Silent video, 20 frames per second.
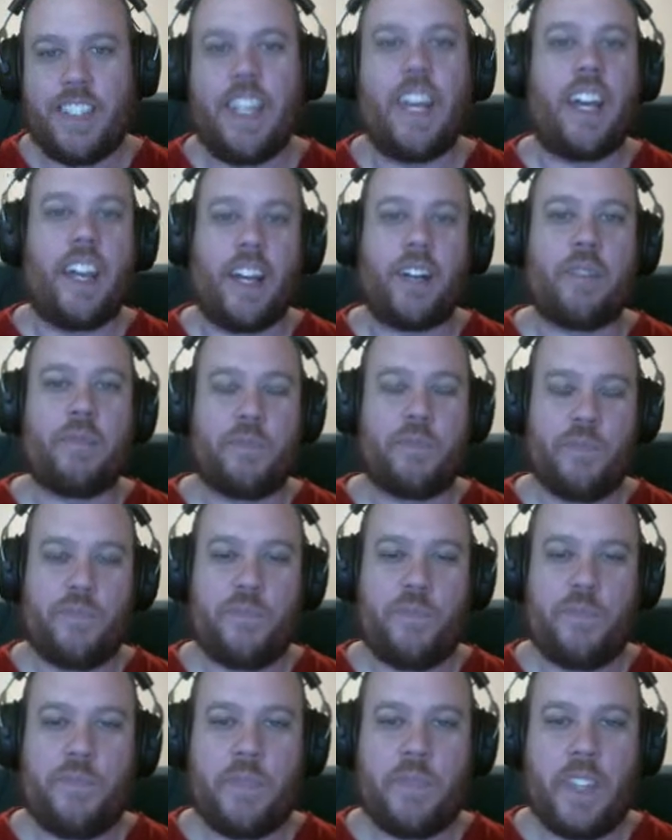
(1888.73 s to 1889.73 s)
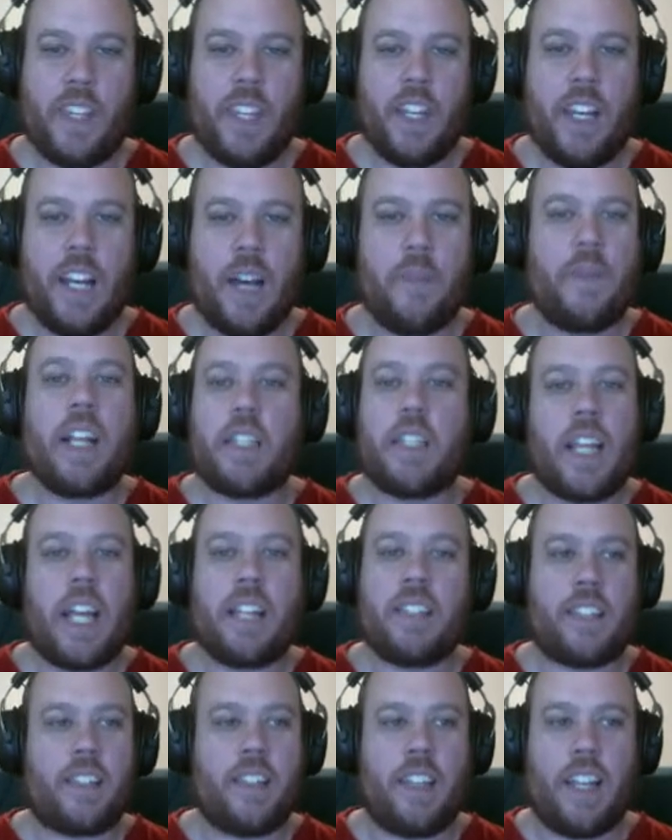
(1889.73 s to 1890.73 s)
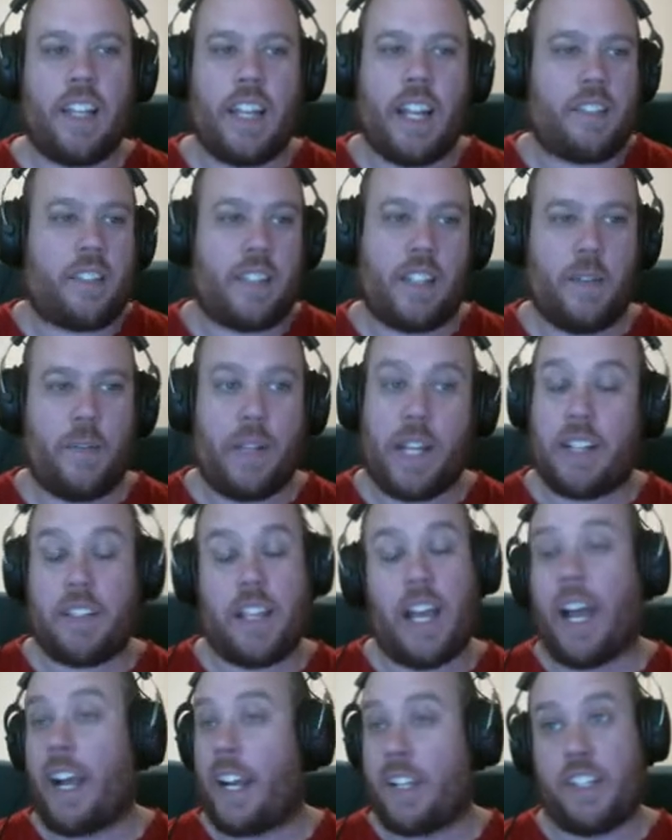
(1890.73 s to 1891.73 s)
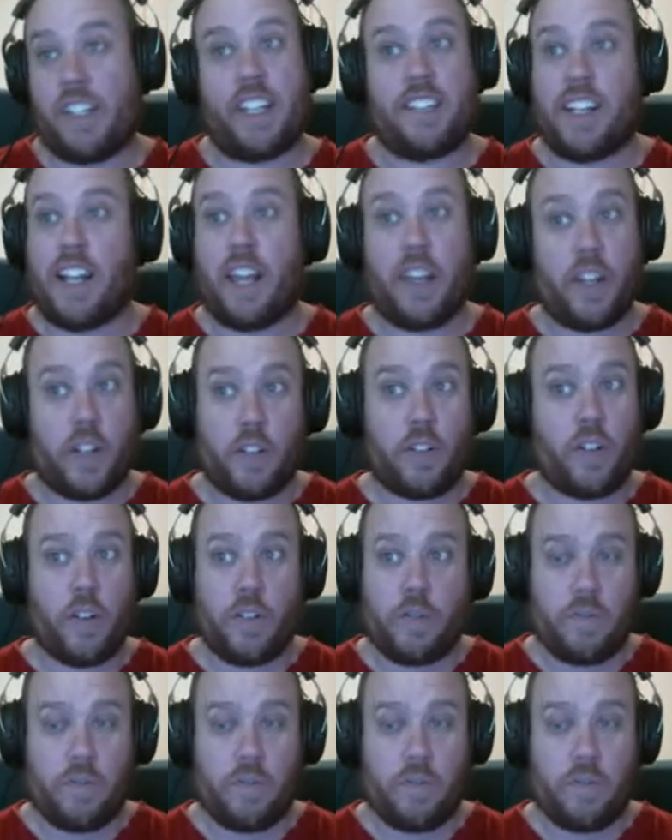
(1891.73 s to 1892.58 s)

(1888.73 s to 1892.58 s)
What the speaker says: Yeah. That's another good